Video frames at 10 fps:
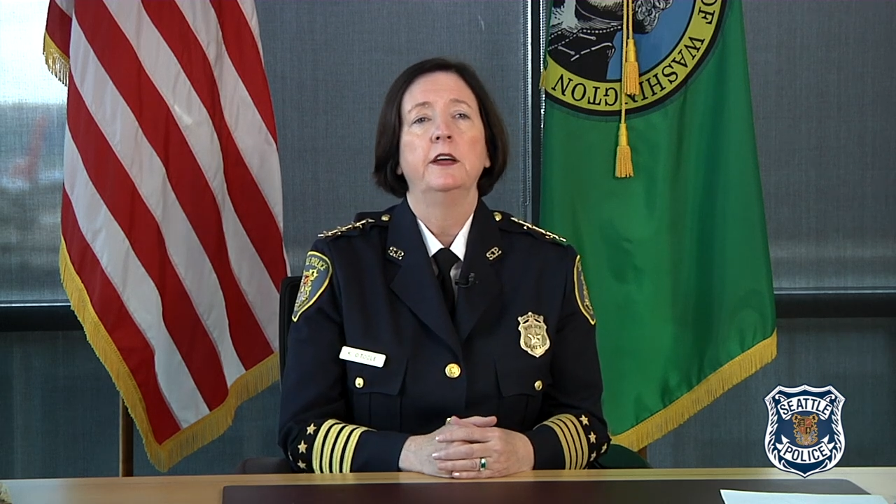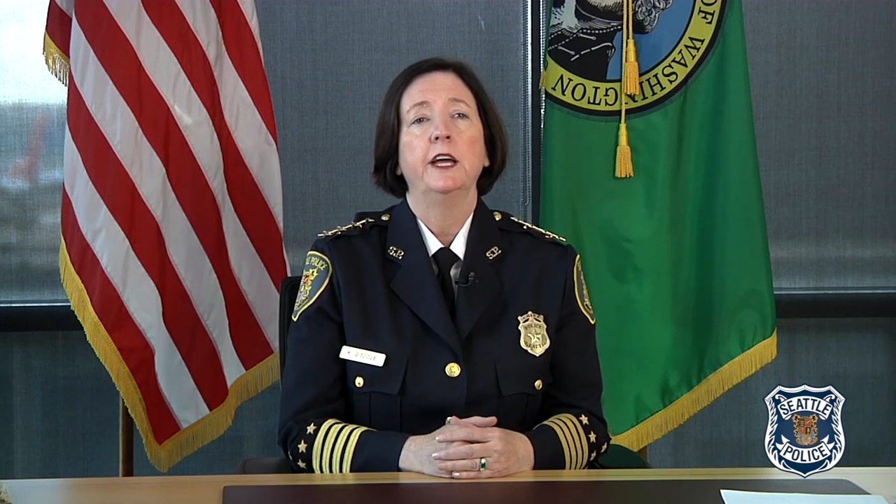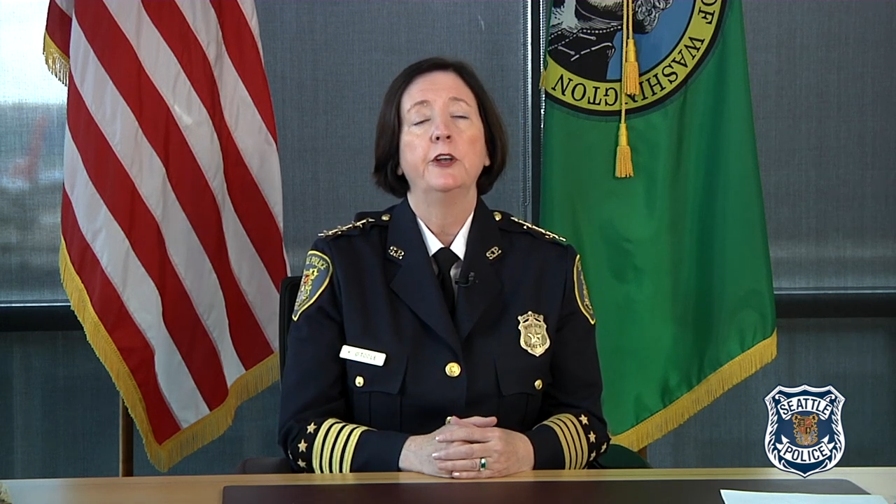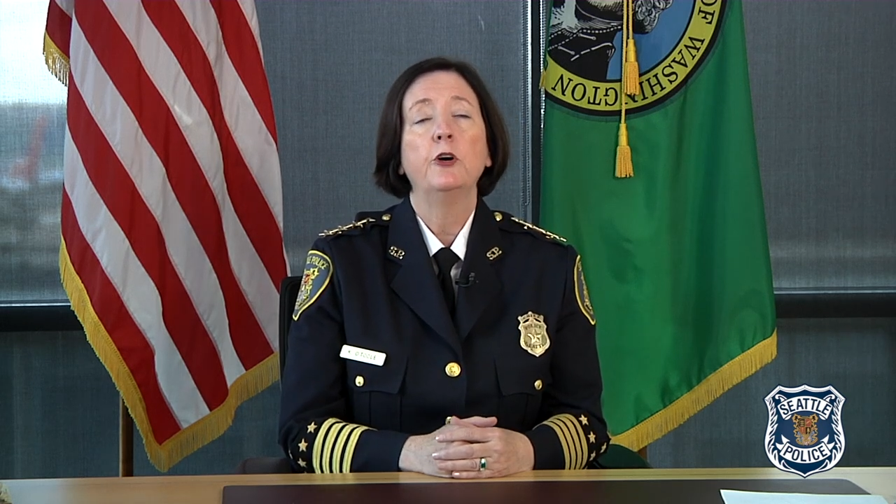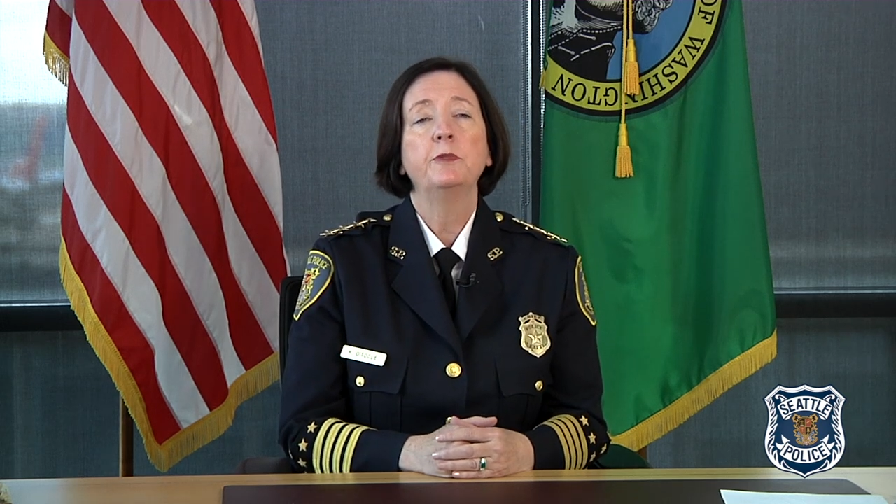
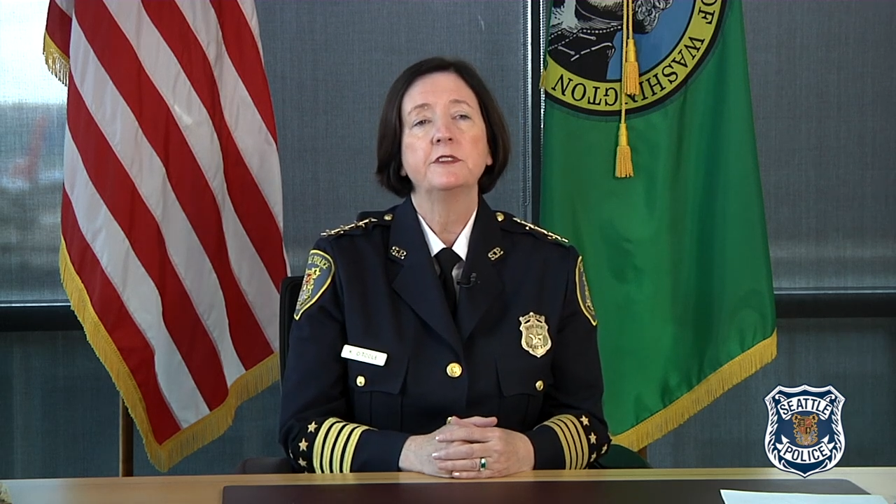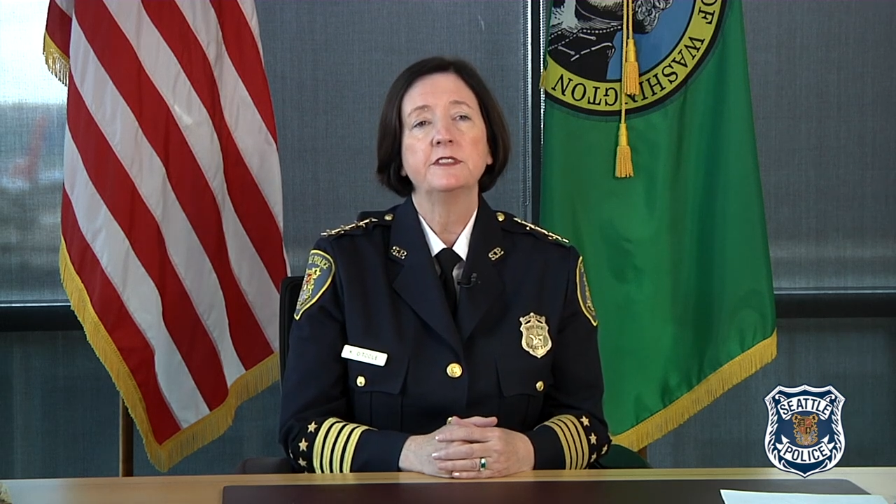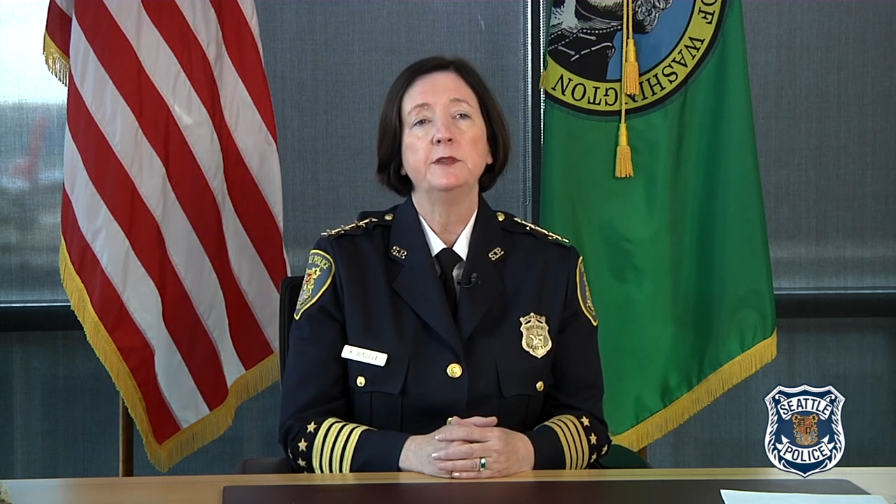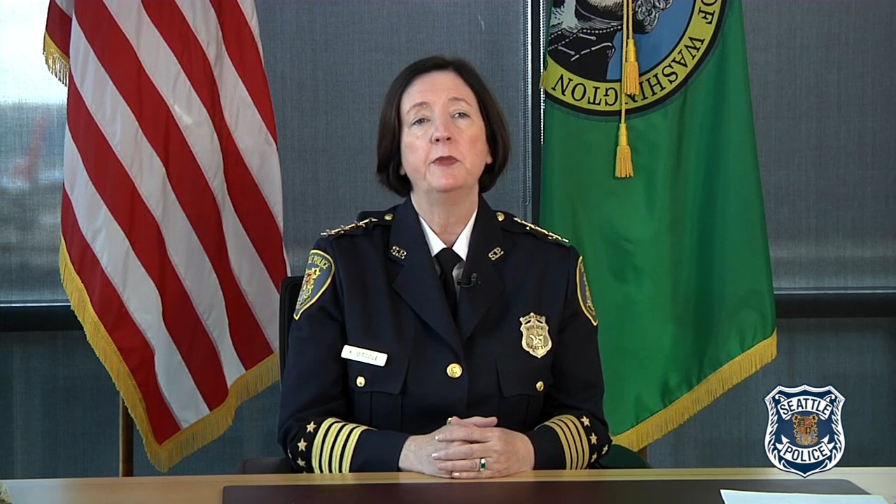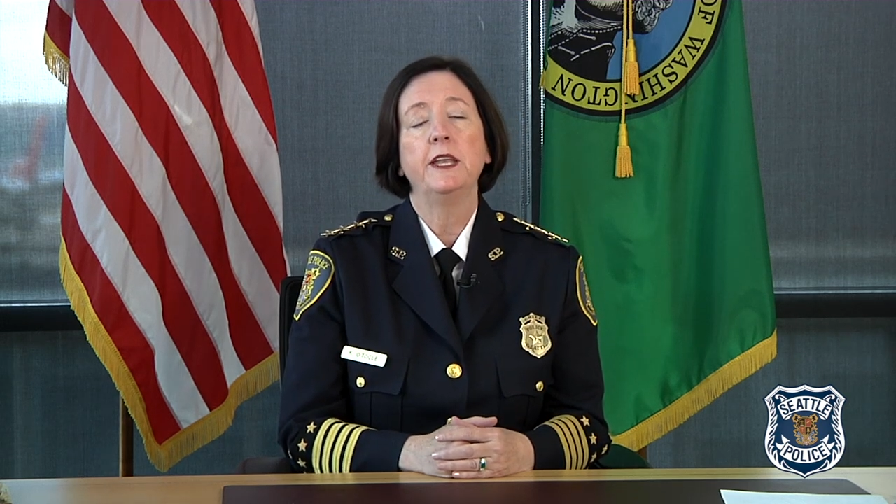and hope to
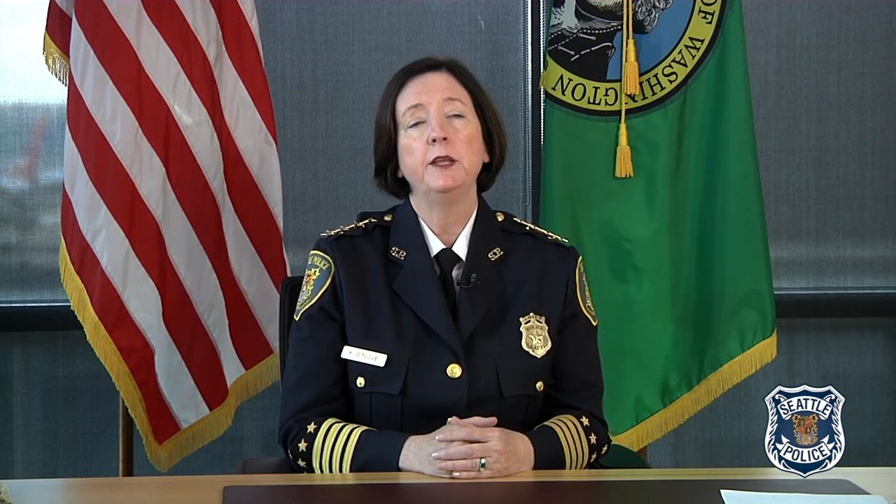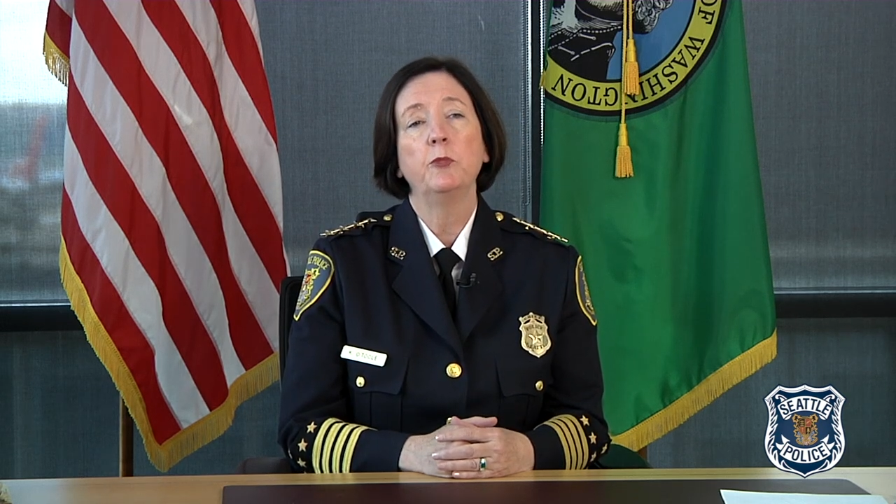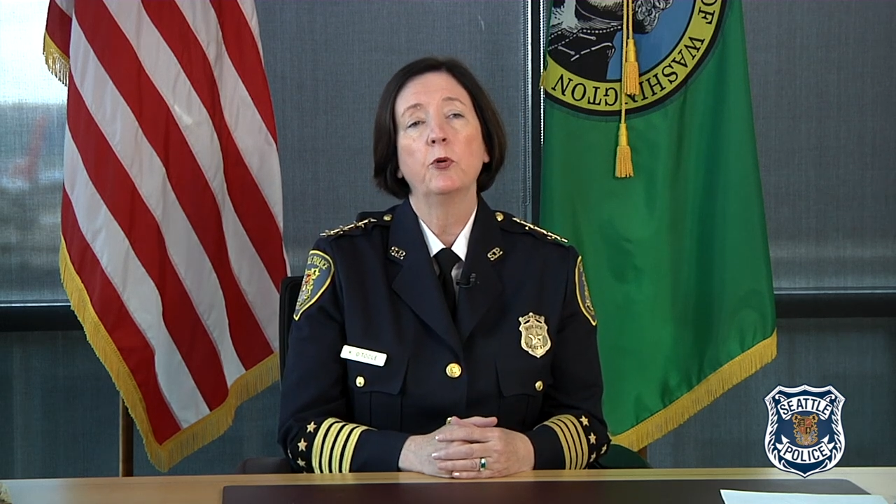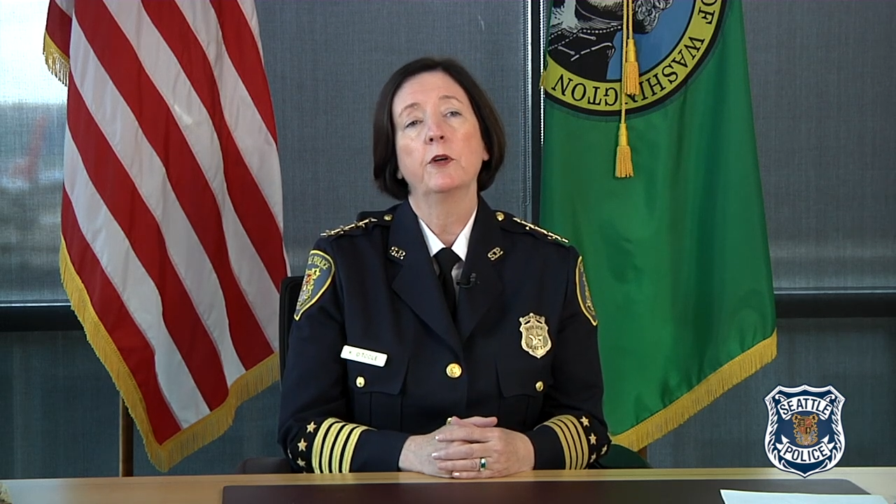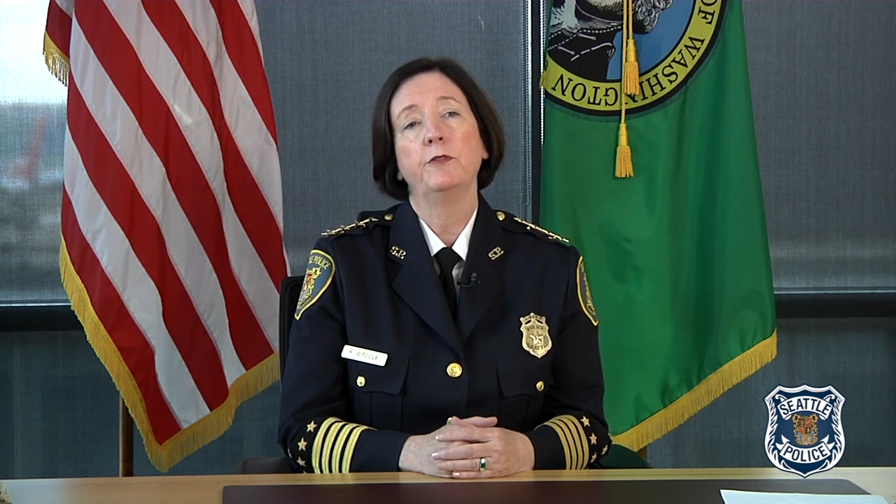see many more